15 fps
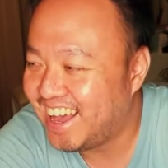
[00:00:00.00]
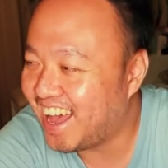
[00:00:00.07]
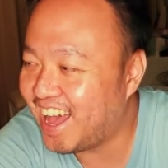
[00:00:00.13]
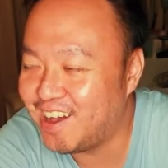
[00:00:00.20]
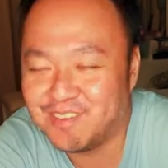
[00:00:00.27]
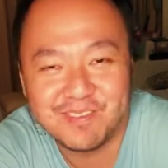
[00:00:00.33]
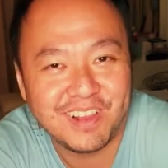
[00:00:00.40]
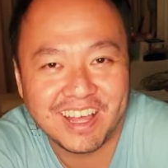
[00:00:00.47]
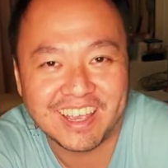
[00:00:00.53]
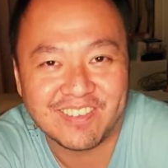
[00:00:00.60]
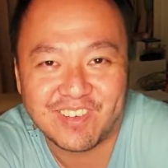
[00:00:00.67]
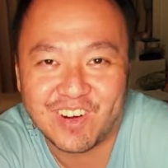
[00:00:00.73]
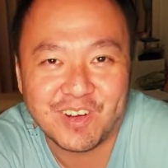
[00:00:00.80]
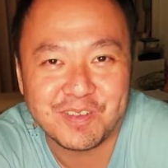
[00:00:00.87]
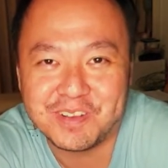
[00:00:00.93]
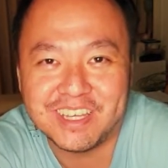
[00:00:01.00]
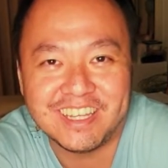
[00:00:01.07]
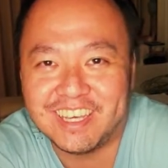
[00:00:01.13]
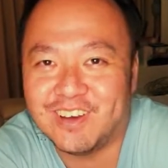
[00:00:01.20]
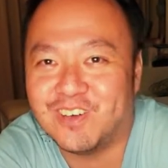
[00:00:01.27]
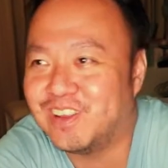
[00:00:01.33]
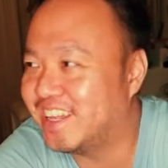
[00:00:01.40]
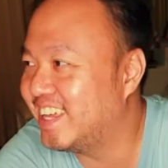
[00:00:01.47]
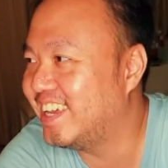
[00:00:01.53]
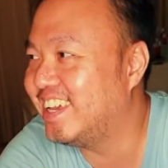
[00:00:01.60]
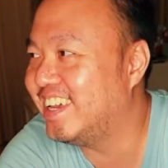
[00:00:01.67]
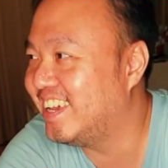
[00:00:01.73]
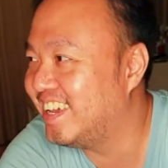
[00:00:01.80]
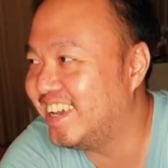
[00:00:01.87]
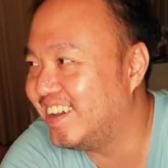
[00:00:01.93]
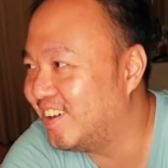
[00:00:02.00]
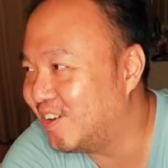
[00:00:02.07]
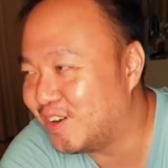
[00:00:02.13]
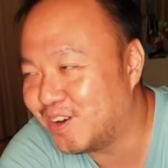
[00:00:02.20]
I'm like probably the only